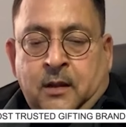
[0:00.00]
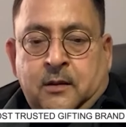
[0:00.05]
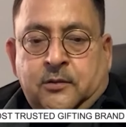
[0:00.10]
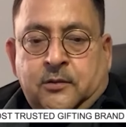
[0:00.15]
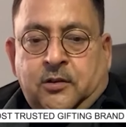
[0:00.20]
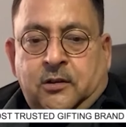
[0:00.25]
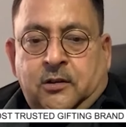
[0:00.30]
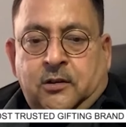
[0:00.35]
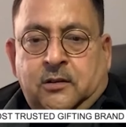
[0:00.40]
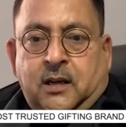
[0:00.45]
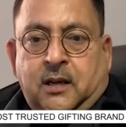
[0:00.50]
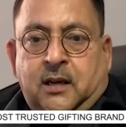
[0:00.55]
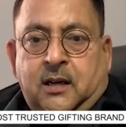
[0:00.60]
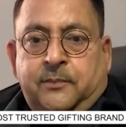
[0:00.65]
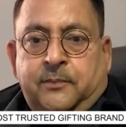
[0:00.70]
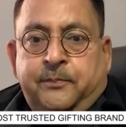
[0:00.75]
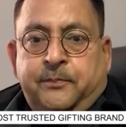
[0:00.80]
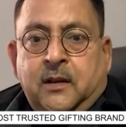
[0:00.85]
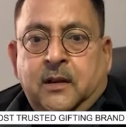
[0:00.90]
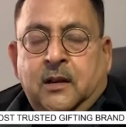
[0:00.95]
So
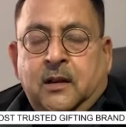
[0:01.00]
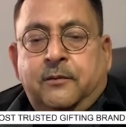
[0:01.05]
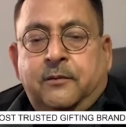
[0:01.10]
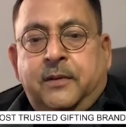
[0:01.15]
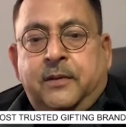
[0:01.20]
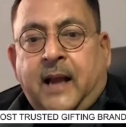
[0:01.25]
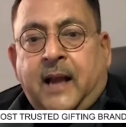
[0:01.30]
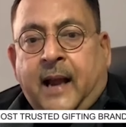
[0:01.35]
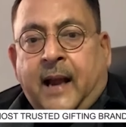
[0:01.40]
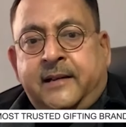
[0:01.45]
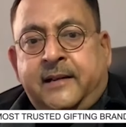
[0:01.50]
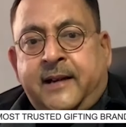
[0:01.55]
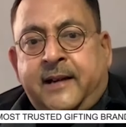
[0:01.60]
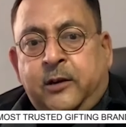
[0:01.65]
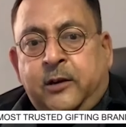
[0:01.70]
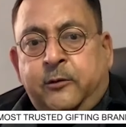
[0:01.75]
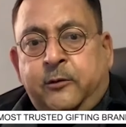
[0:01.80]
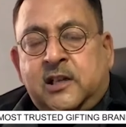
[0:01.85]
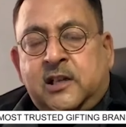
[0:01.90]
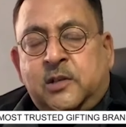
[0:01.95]
uh, we, I
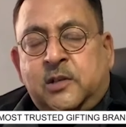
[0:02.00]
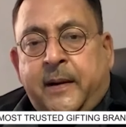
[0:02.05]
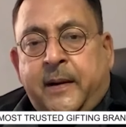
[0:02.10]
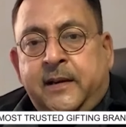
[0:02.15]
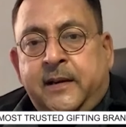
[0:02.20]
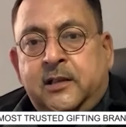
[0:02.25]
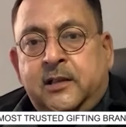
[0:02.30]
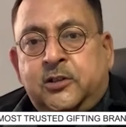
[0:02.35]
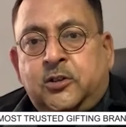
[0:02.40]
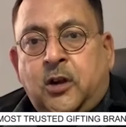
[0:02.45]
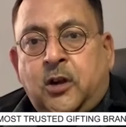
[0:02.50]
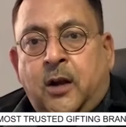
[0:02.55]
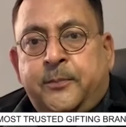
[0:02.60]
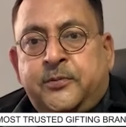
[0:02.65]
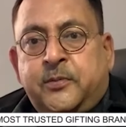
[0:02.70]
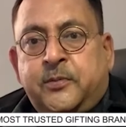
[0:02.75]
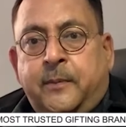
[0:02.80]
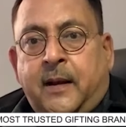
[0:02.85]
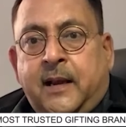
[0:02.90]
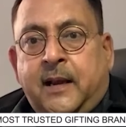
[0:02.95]
tried to expand the
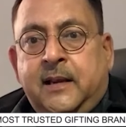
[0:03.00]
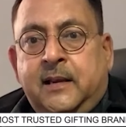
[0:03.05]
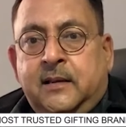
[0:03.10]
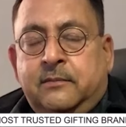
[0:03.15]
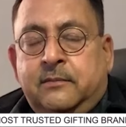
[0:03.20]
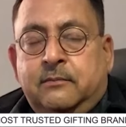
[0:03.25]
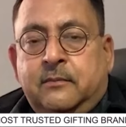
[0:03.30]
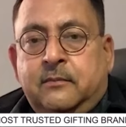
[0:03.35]
shops by